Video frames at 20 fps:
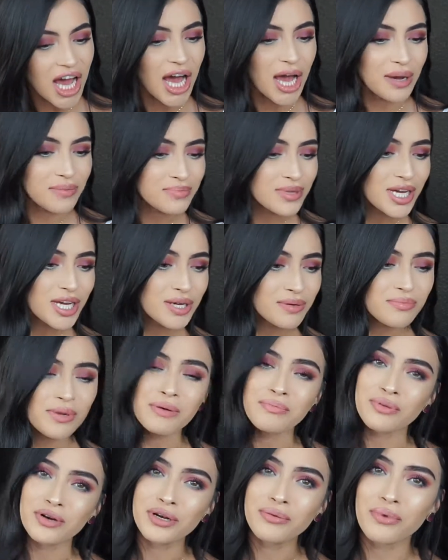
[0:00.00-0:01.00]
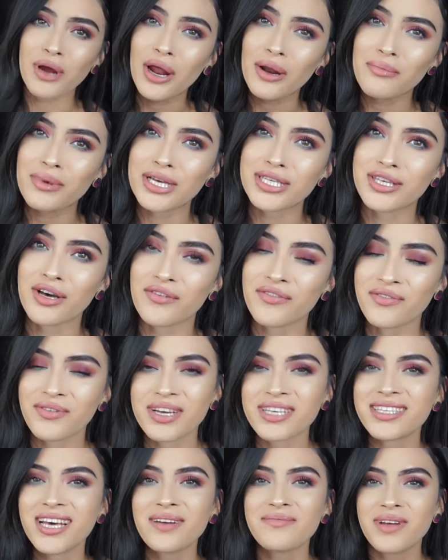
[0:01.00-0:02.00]
I'm pretty proud of myself
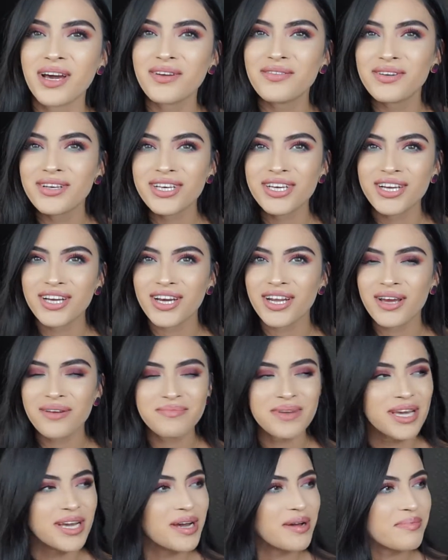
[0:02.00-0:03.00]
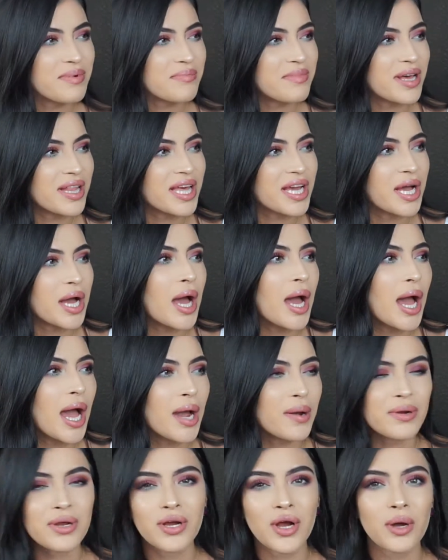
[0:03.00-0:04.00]
because I'm not really good at makeup. I'm not like,
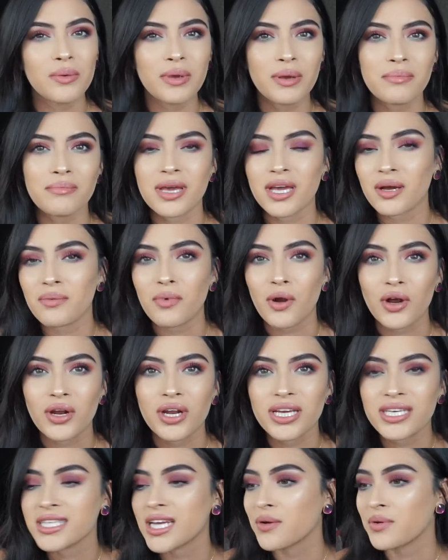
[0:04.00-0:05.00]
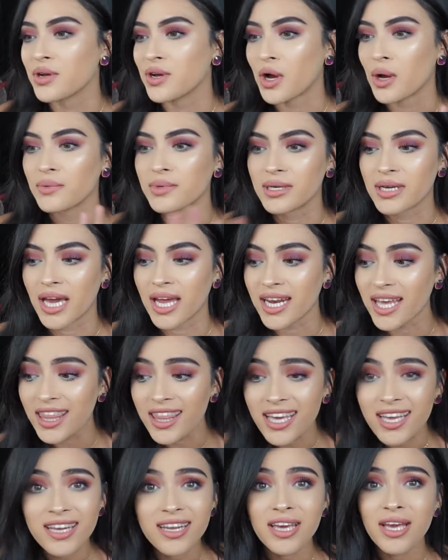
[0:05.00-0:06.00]
I wouldn't call me a makeup artist. I wouldn't call me
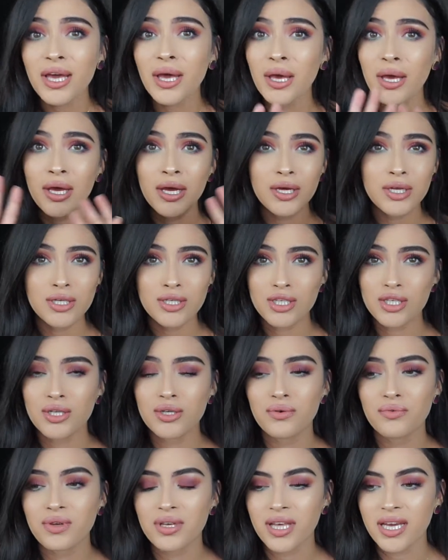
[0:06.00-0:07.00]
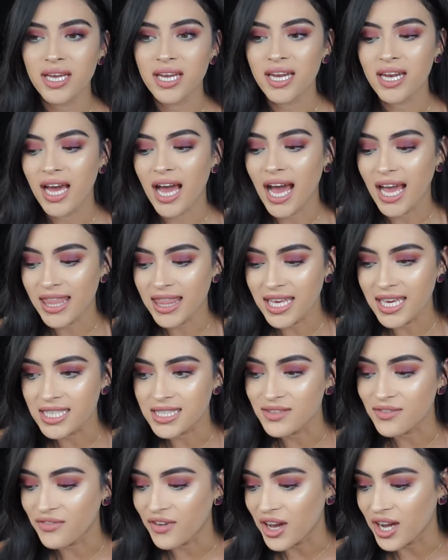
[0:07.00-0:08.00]
anything to do related. I think
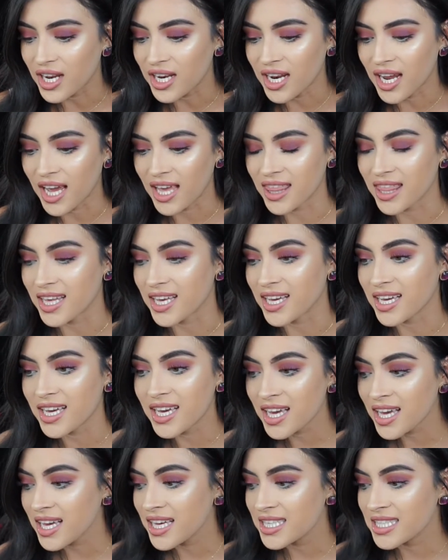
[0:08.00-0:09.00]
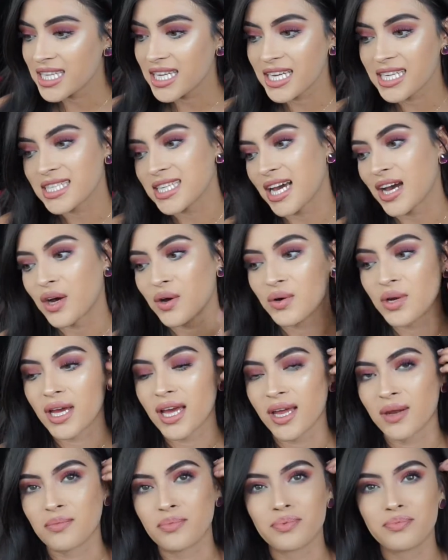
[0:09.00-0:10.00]
it's fun. I think sitting down
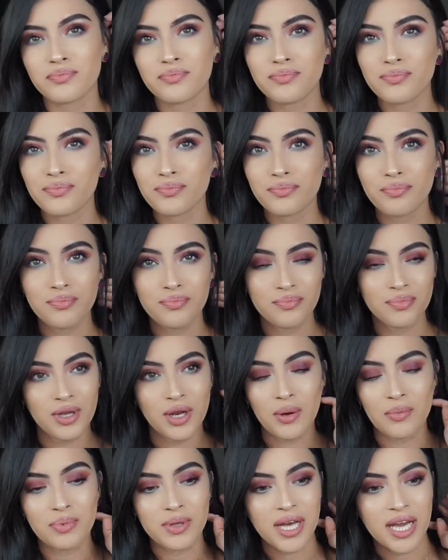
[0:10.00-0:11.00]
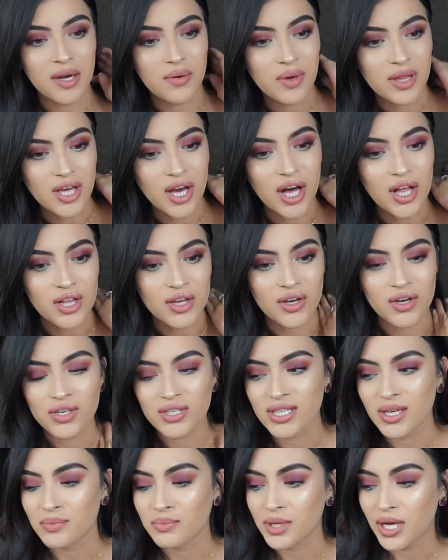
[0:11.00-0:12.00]
and, you know, playing with
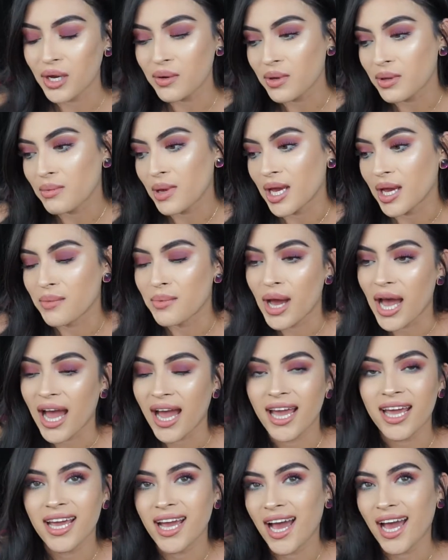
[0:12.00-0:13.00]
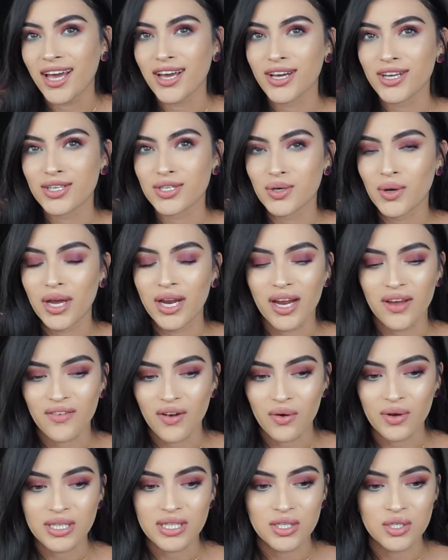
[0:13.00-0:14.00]
colors and playing with makeup, I enjoy it. I've
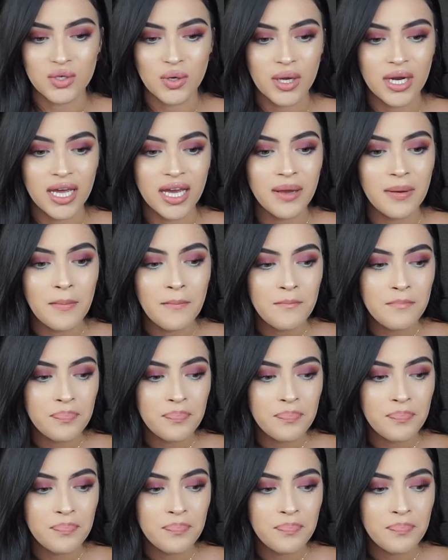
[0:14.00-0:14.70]
always enjoyed it.